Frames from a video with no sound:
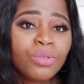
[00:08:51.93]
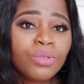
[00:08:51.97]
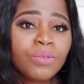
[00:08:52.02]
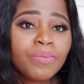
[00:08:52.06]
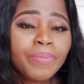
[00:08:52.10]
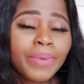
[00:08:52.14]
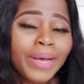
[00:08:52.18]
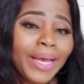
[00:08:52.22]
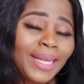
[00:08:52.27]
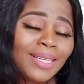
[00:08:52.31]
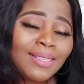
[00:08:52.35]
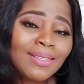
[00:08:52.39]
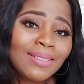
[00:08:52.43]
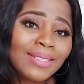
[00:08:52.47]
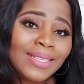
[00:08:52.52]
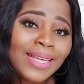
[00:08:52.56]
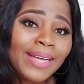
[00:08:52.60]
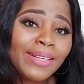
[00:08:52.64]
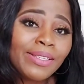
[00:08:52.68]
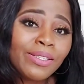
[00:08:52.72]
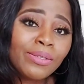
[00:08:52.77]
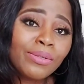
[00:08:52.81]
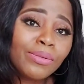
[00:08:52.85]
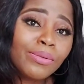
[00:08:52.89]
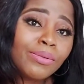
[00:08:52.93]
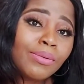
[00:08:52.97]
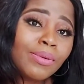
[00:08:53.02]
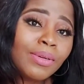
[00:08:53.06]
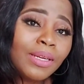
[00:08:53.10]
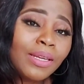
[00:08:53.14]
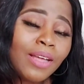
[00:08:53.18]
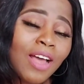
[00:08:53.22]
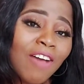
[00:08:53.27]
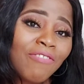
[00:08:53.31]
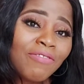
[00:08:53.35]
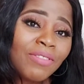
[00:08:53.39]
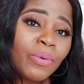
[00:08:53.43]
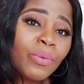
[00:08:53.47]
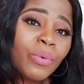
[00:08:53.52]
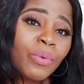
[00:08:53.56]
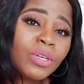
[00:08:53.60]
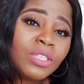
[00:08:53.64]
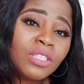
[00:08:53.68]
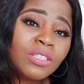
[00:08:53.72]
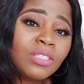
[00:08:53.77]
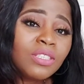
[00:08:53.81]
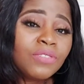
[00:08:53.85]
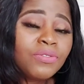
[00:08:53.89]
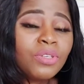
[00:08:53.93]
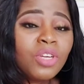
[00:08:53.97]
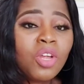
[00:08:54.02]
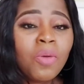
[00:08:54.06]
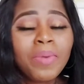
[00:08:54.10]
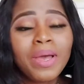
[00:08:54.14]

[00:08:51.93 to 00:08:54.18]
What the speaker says: might decide to, after watching the video,